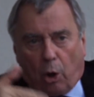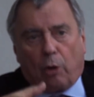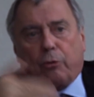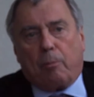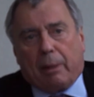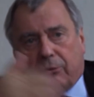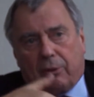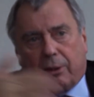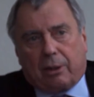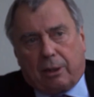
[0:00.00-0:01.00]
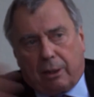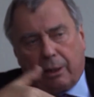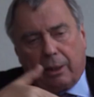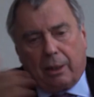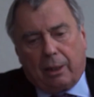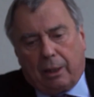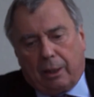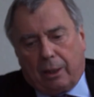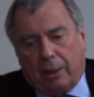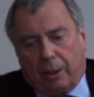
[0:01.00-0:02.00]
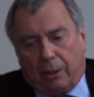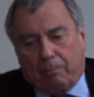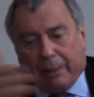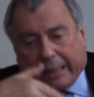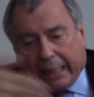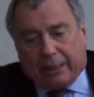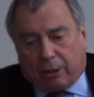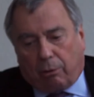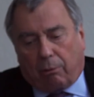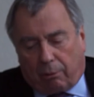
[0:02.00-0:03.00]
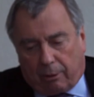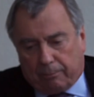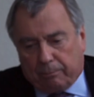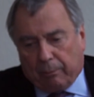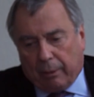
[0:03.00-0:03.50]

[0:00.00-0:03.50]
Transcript: automatic mechanical